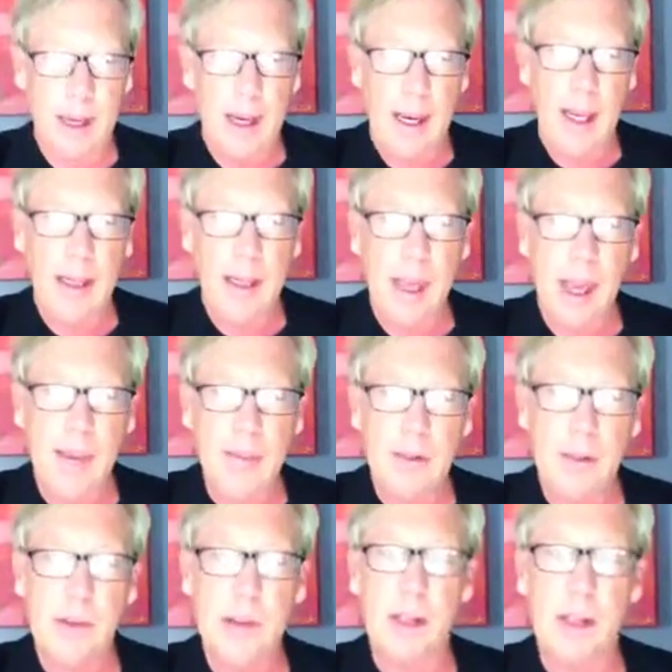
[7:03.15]
At times
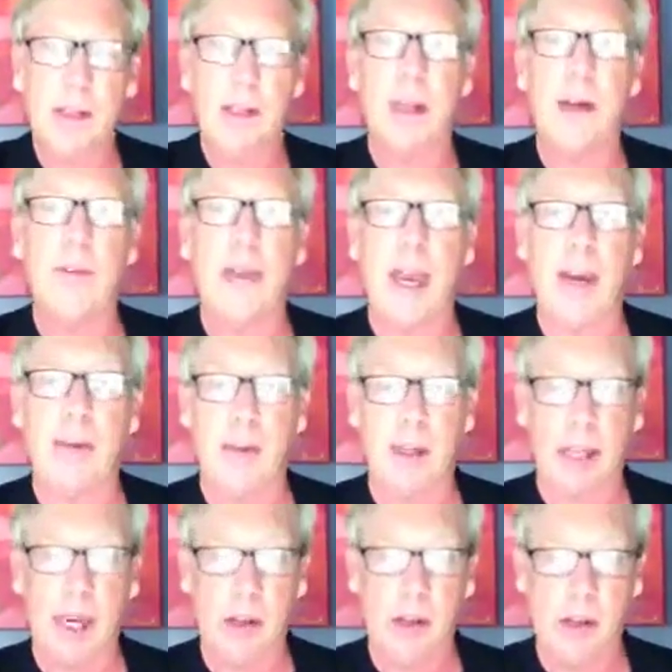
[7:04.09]
there was a love-hate
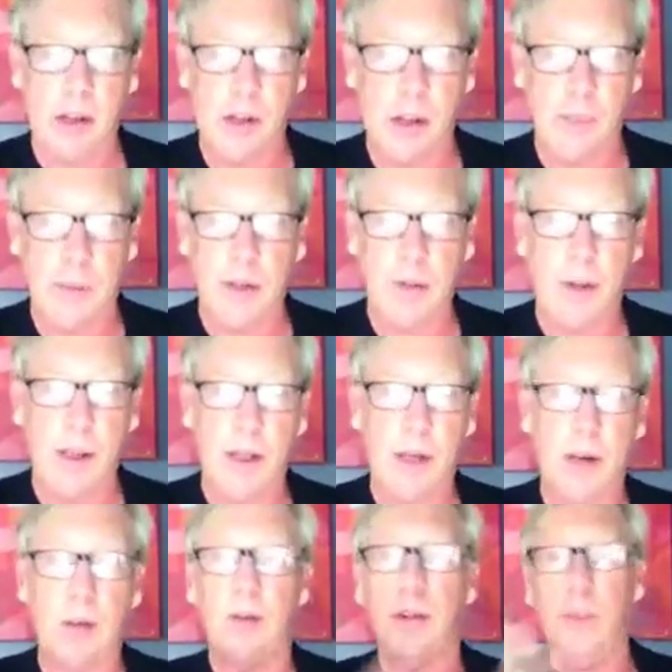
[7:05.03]
relationship between
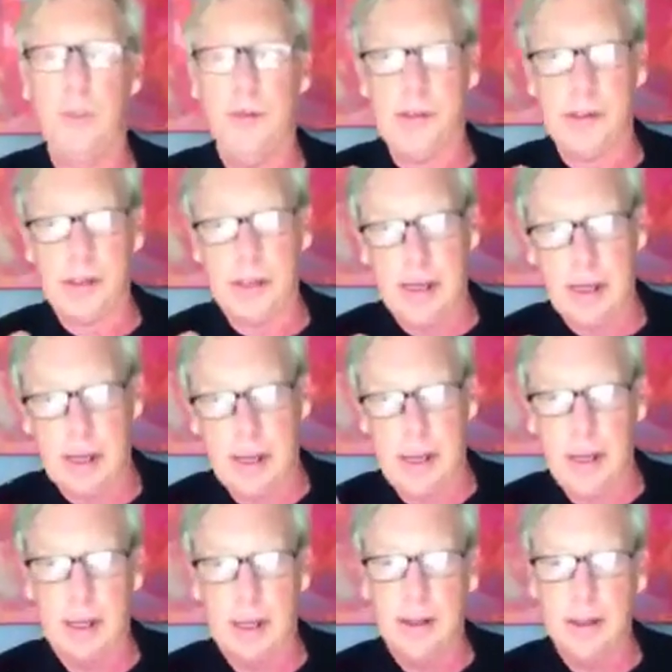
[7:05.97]
the groups,
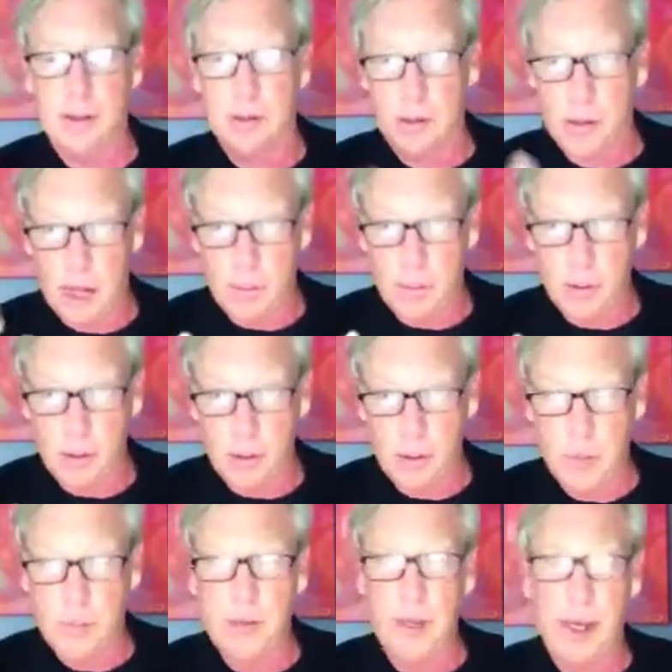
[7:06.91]
this Chaebol
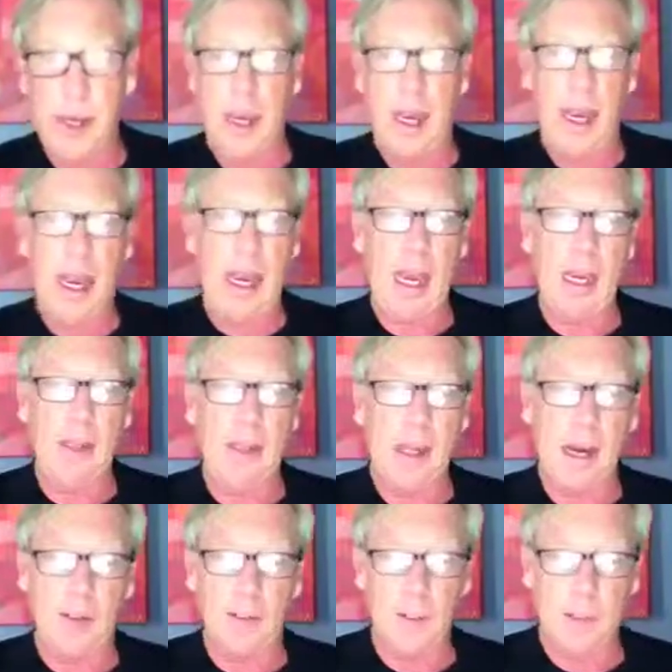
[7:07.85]
groups, and the
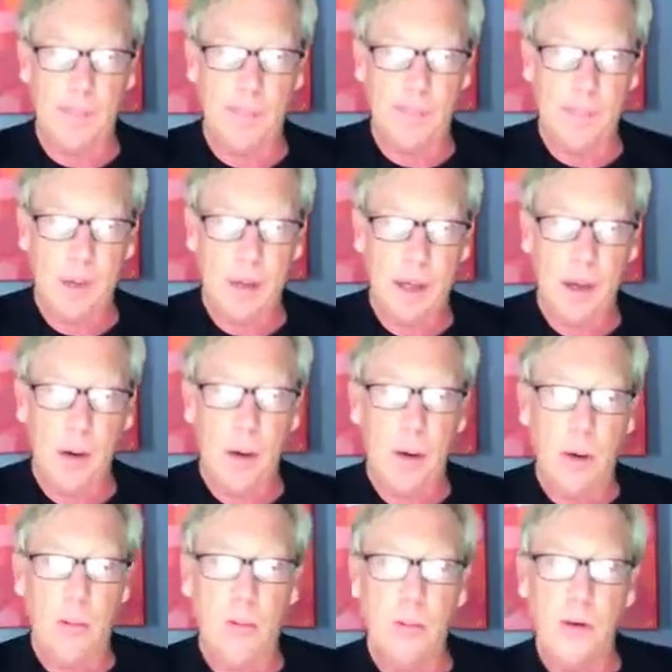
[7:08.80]
government,
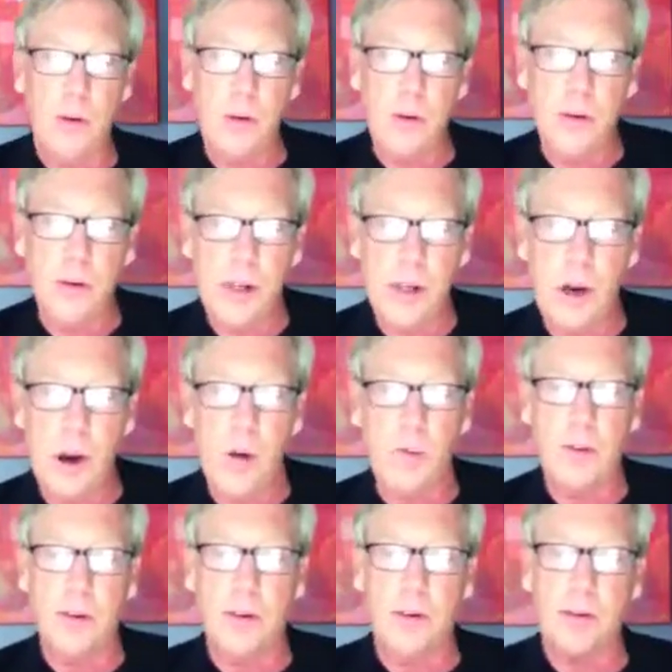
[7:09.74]
usually
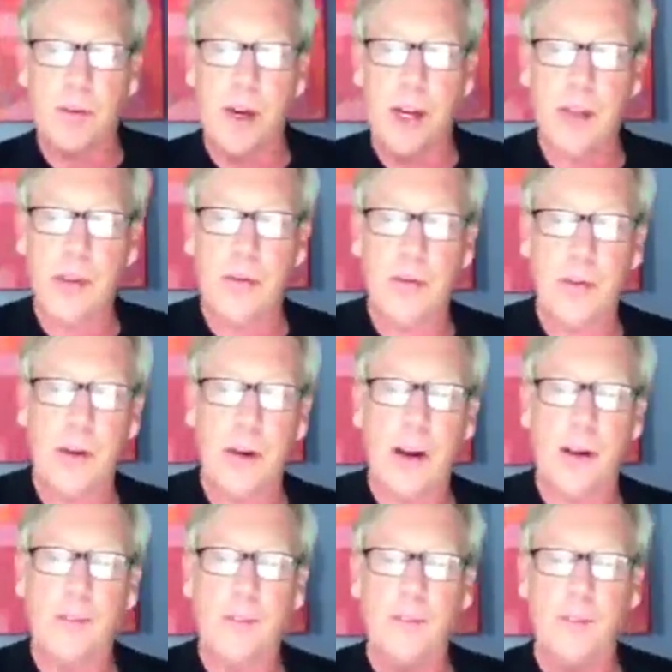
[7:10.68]
over transfer
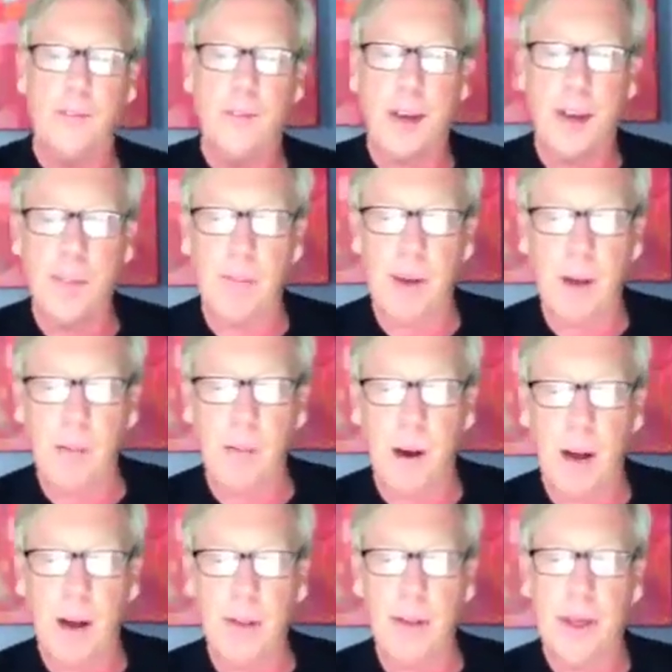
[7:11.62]
of family
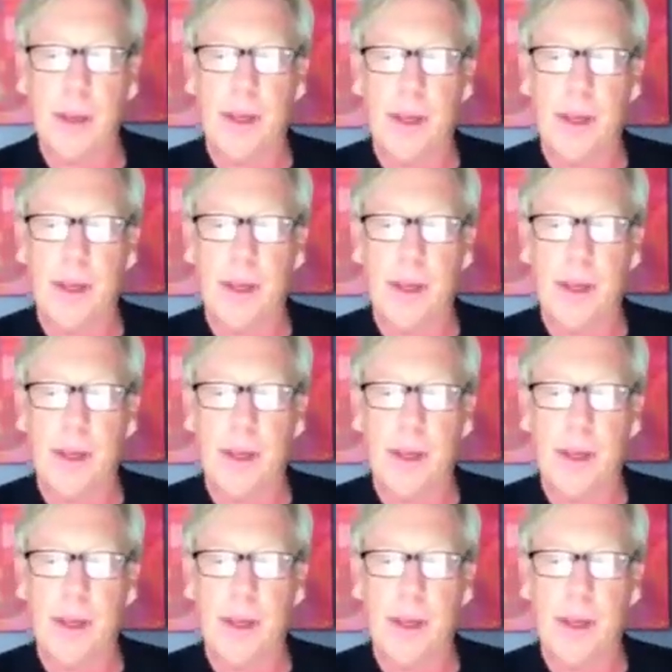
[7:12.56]
wealth